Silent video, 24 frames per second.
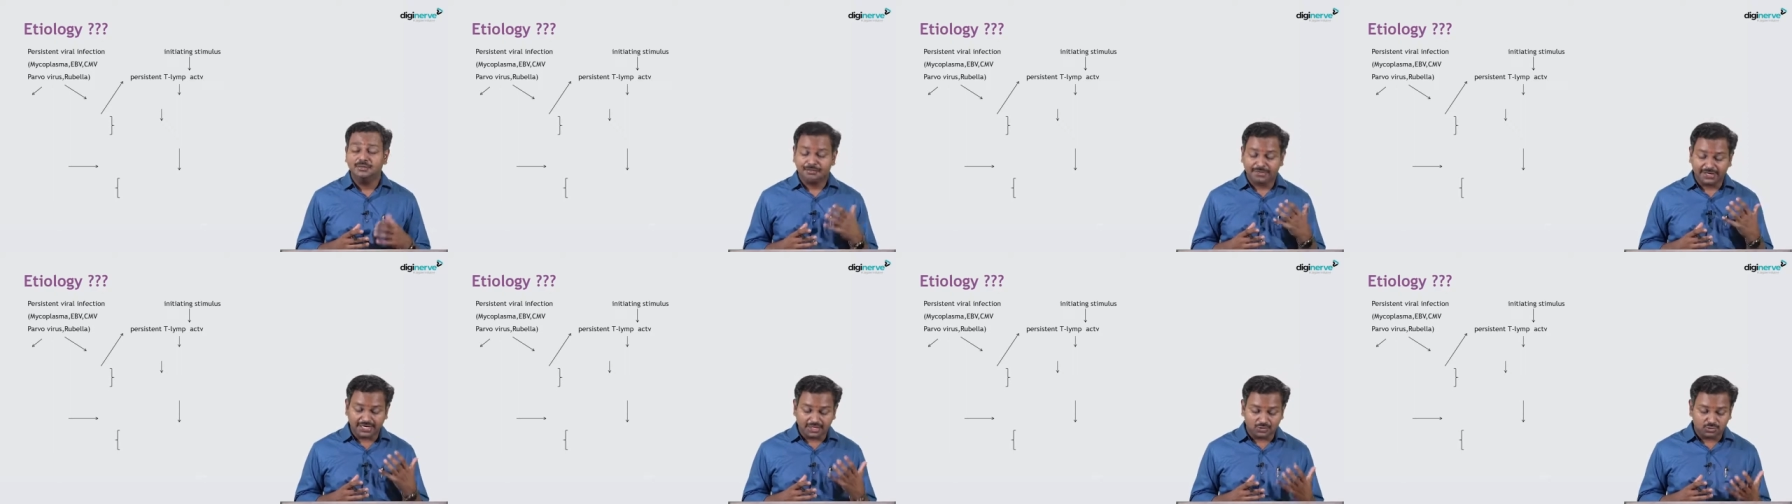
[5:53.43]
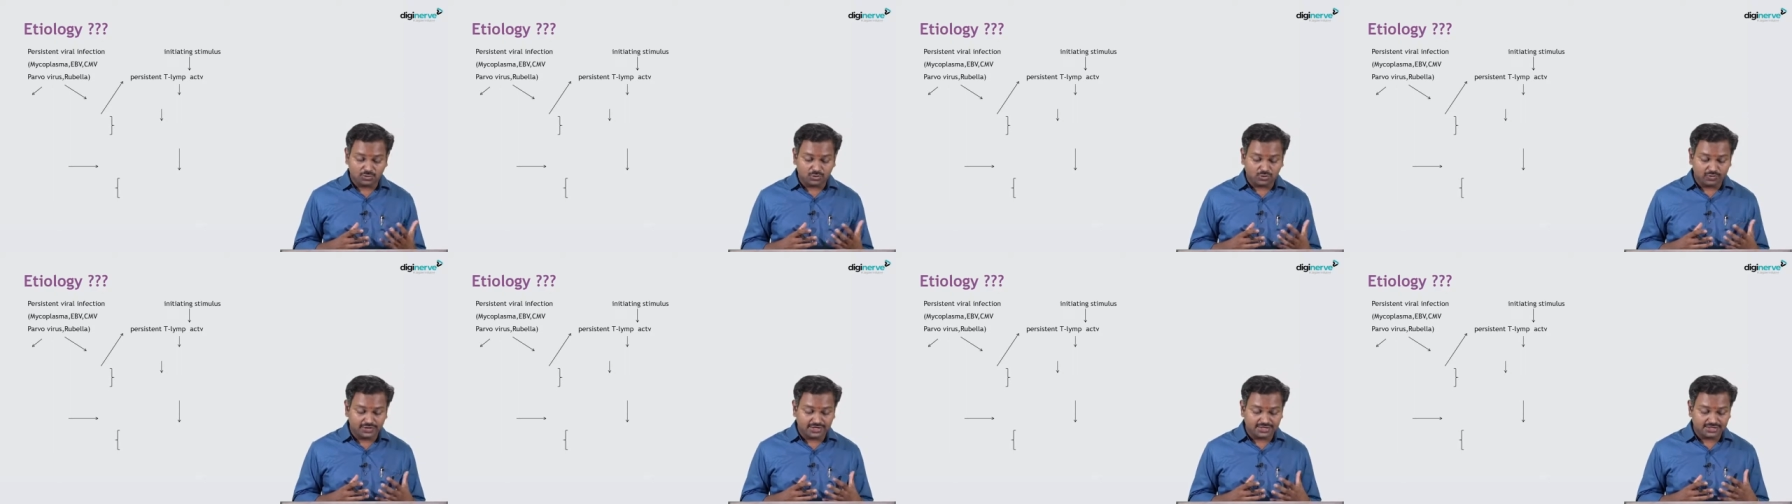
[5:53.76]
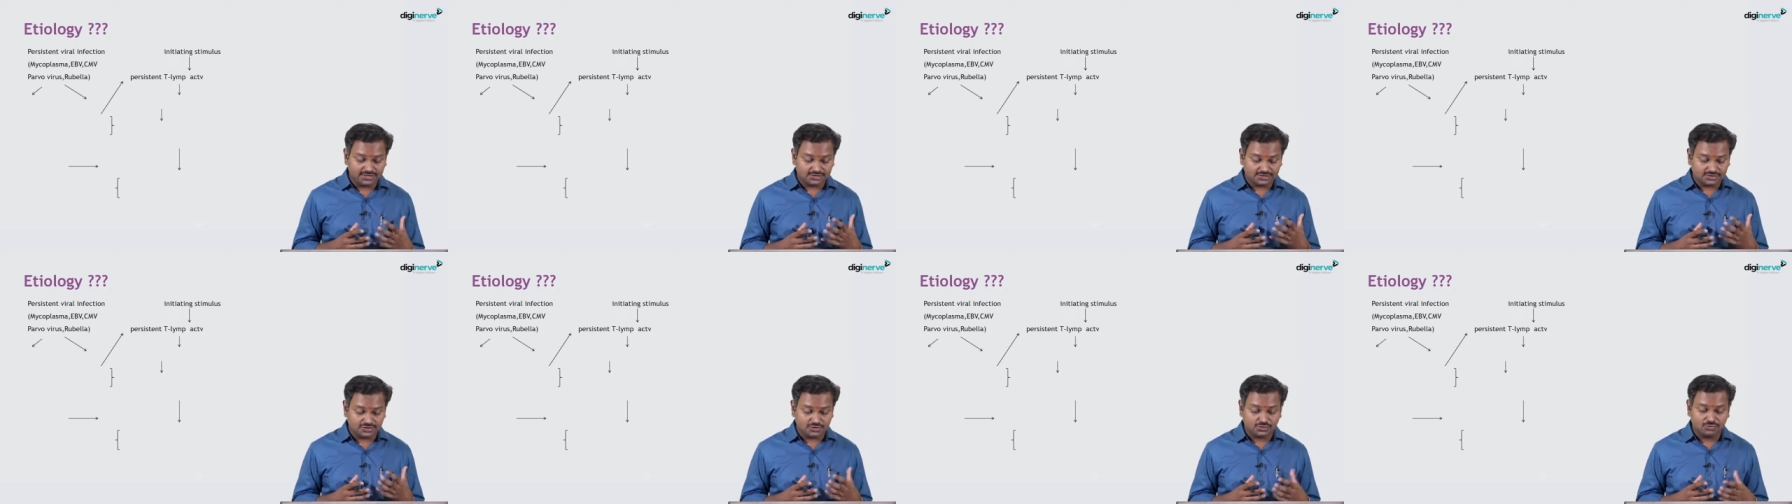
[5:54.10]

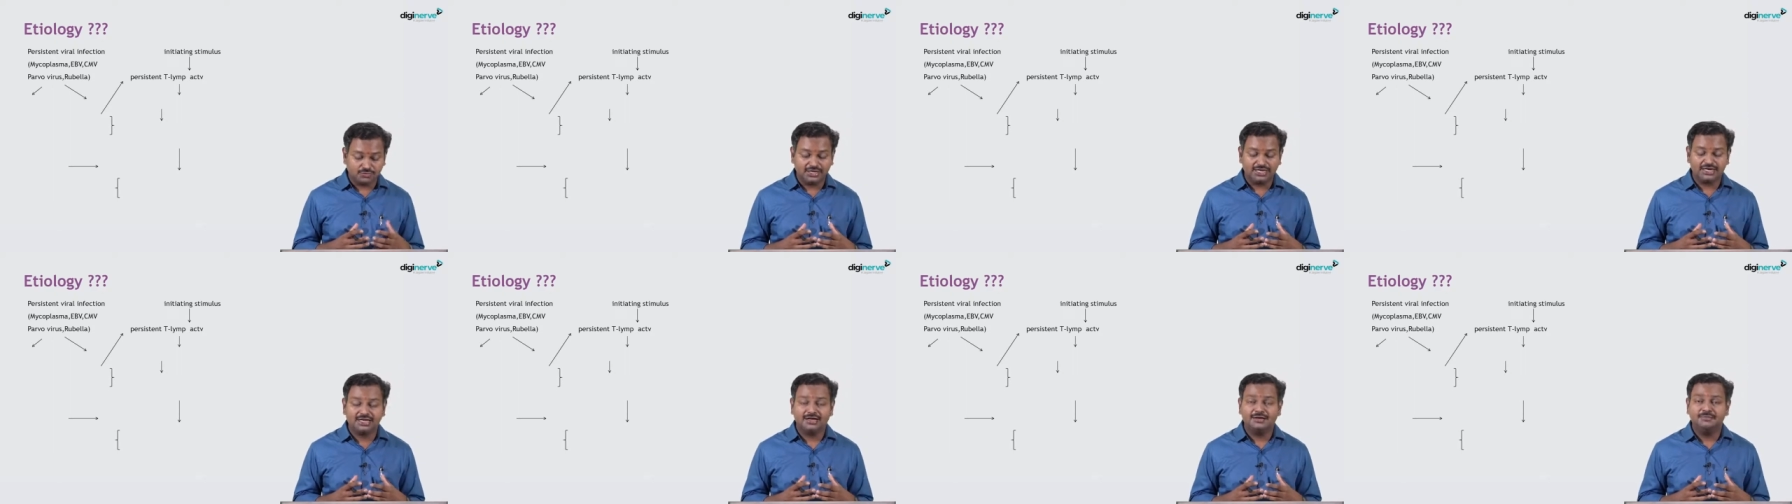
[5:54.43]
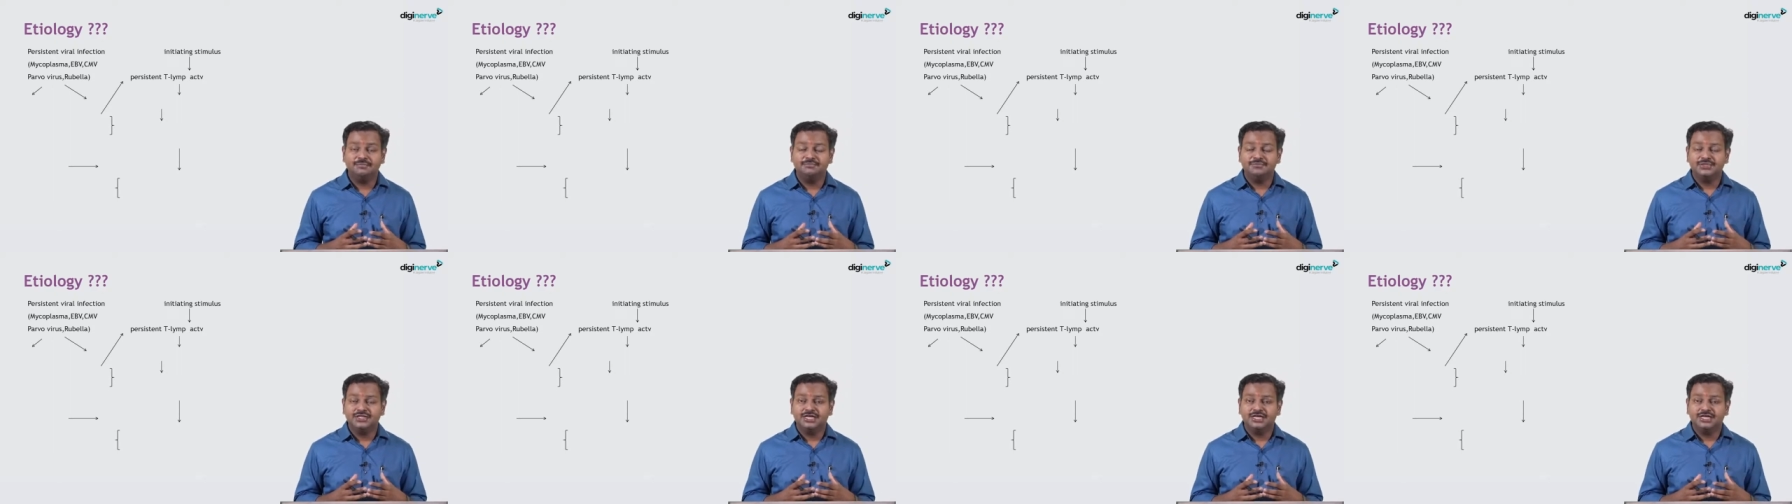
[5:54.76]
parvovirus or rubella.